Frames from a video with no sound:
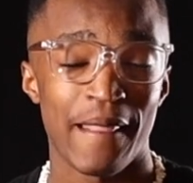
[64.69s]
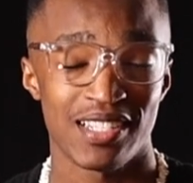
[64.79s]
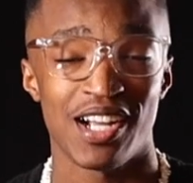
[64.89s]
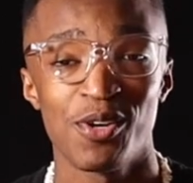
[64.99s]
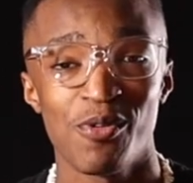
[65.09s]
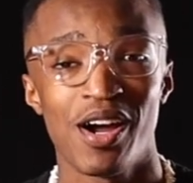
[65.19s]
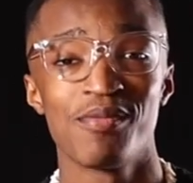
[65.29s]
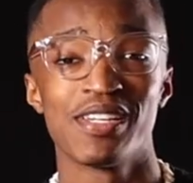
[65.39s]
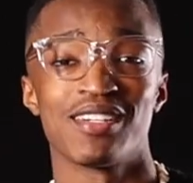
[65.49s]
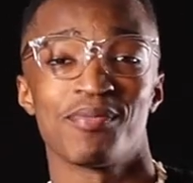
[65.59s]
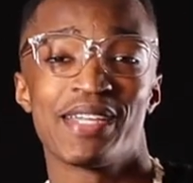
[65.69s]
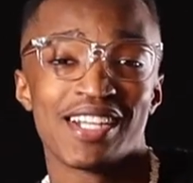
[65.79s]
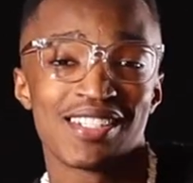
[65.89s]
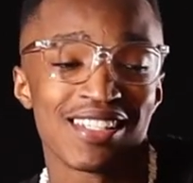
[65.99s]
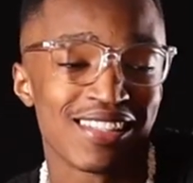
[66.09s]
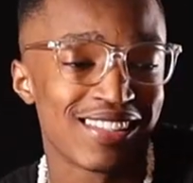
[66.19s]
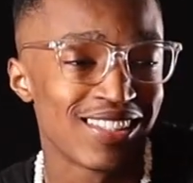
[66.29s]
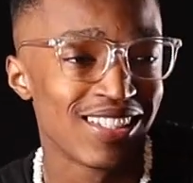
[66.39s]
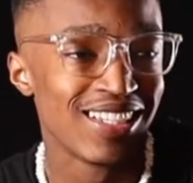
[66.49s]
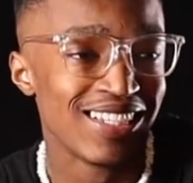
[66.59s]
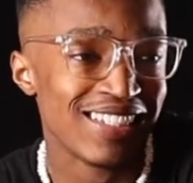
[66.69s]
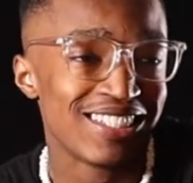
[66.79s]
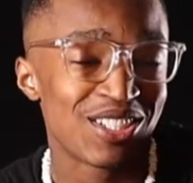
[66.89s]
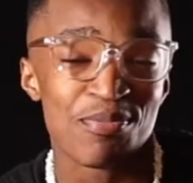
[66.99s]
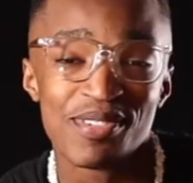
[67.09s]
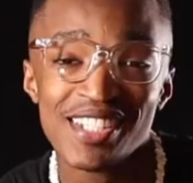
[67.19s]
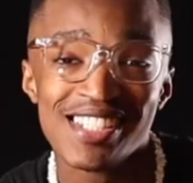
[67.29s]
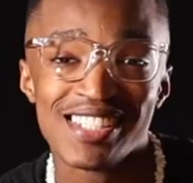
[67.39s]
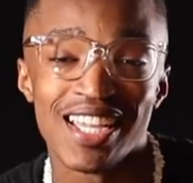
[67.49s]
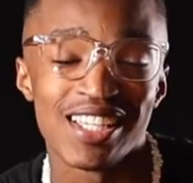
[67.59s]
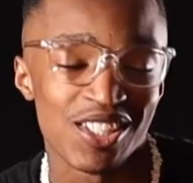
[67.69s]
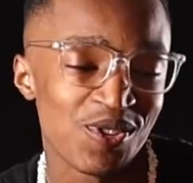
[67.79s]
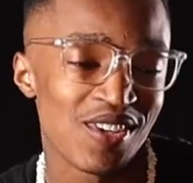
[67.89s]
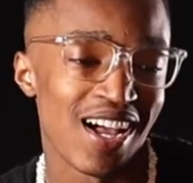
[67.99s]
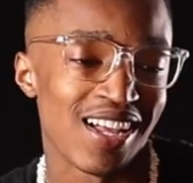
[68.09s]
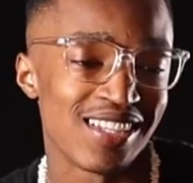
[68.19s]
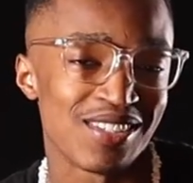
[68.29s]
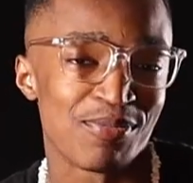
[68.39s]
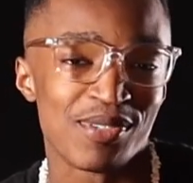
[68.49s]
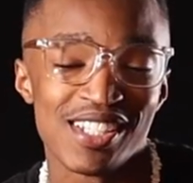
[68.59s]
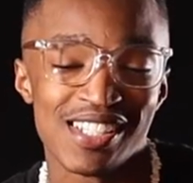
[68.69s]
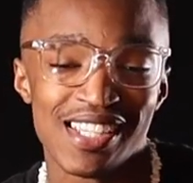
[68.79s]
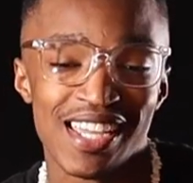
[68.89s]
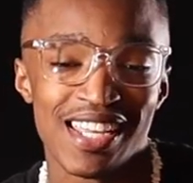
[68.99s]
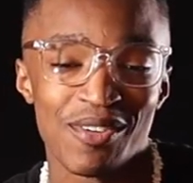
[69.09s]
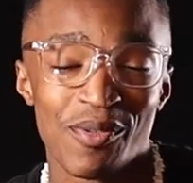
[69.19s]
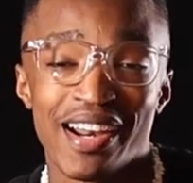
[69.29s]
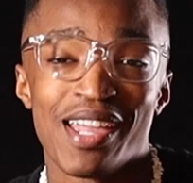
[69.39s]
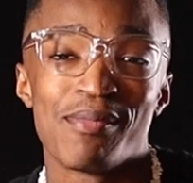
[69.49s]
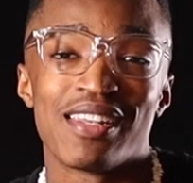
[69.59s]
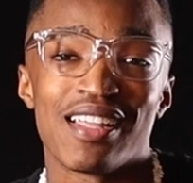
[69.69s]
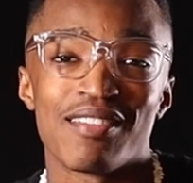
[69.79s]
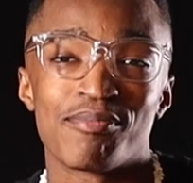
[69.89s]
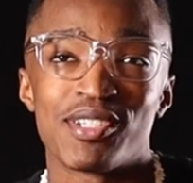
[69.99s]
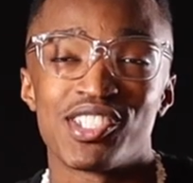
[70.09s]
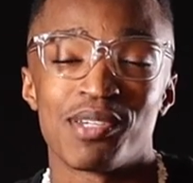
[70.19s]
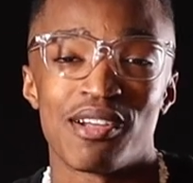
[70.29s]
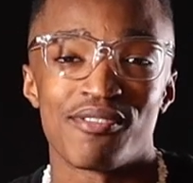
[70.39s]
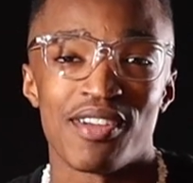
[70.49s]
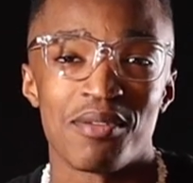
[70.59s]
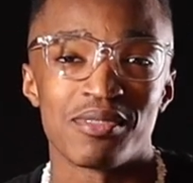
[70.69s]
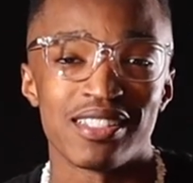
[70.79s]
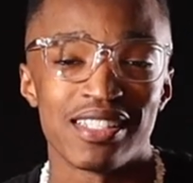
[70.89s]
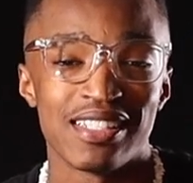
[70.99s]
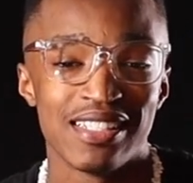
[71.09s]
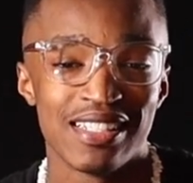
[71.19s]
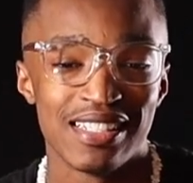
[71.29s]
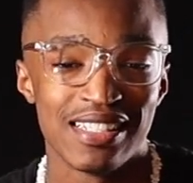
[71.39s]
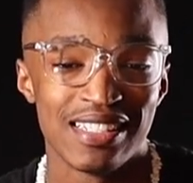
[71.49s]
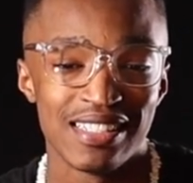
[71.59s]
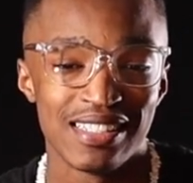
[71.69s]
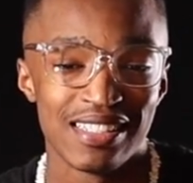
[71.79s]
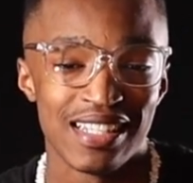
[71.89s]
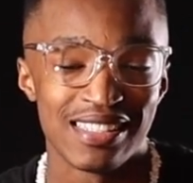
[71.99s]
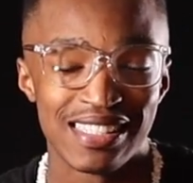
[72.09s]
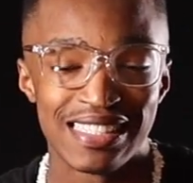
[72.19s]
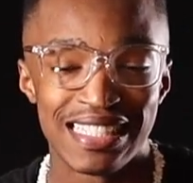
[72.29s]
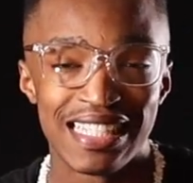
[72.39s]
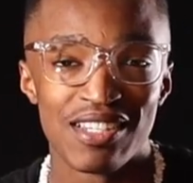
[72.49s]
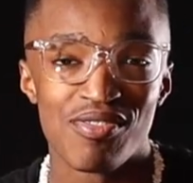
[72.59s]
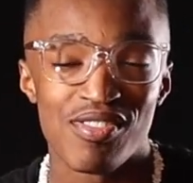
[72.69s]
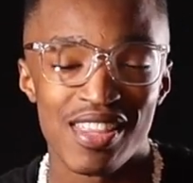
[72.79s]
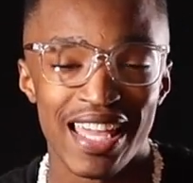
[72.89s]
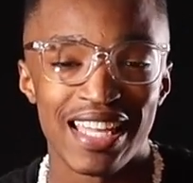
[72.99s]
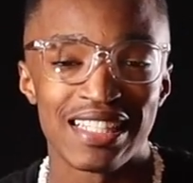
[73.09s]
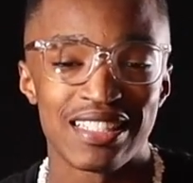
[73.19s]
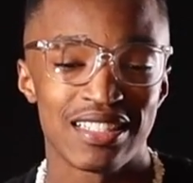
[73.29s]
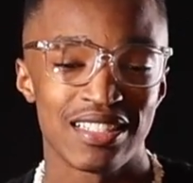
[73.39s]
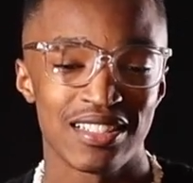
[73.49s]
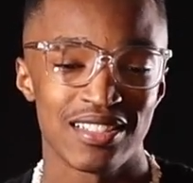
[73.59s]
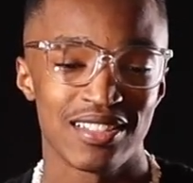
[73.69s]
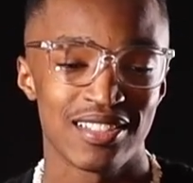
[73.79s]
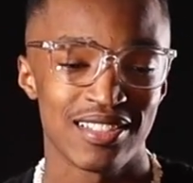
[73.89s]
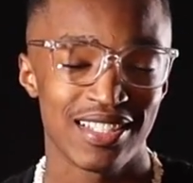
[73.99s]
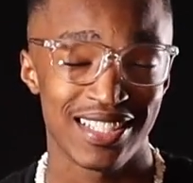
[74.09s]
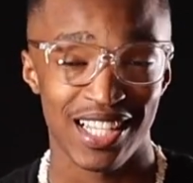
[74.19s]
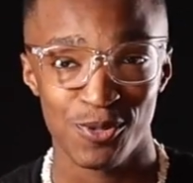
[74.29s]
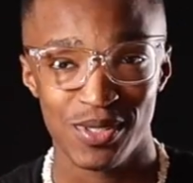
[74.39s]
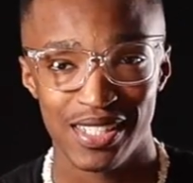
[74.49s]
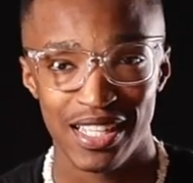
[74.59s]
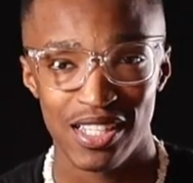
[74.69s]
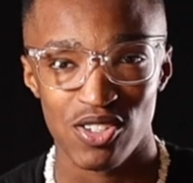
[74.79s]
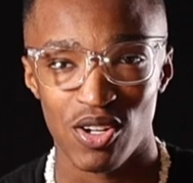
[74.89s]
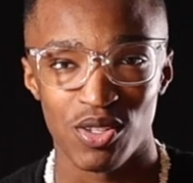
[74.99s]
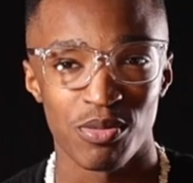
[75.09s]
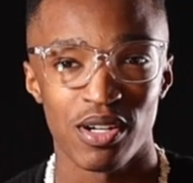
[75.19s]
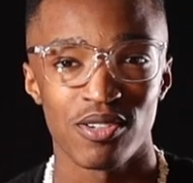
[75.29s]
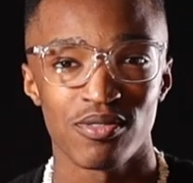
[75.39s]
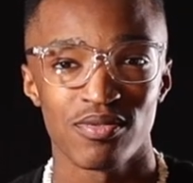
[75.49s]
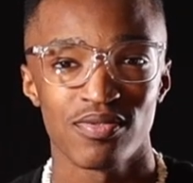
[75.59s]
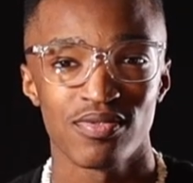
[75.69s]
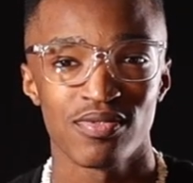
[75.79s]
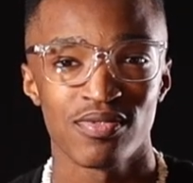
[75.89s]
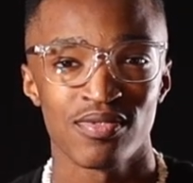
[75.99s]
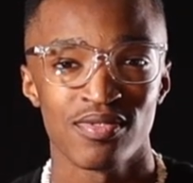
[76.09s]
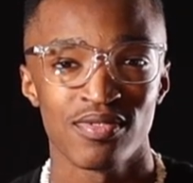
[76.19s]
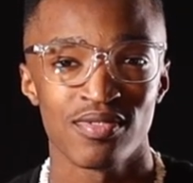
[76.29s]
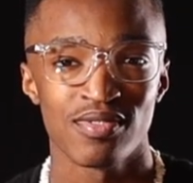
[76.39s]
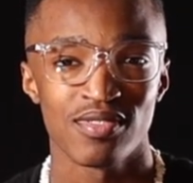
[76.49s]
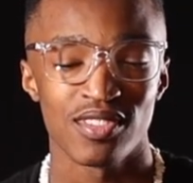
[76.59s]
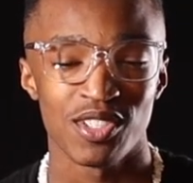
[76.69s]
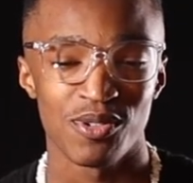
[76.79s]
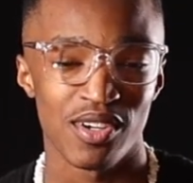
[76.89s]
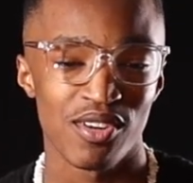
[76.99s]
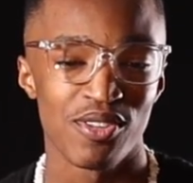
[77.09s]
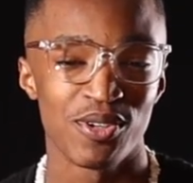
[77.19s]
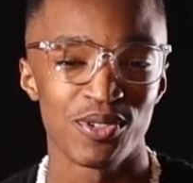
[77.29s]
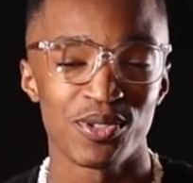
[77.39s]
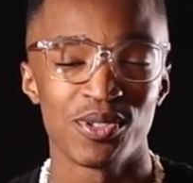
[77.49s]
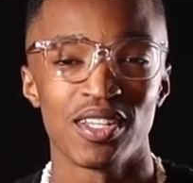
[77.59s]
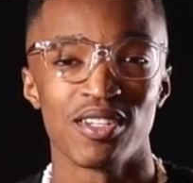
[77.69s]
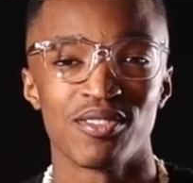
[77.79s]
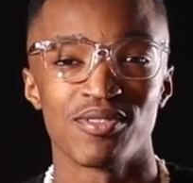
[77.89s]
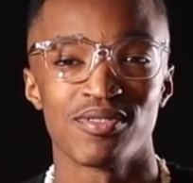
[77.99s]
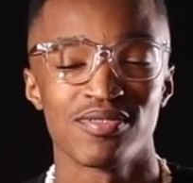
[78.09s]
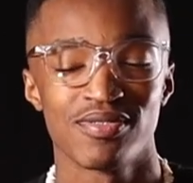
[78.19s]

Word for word: That's kind of why I'm here. I'm here to just appreciate you guys, appreciate where I am in life, appreciate my family, and to just give thanks because that's what today's all about. You honor those who love,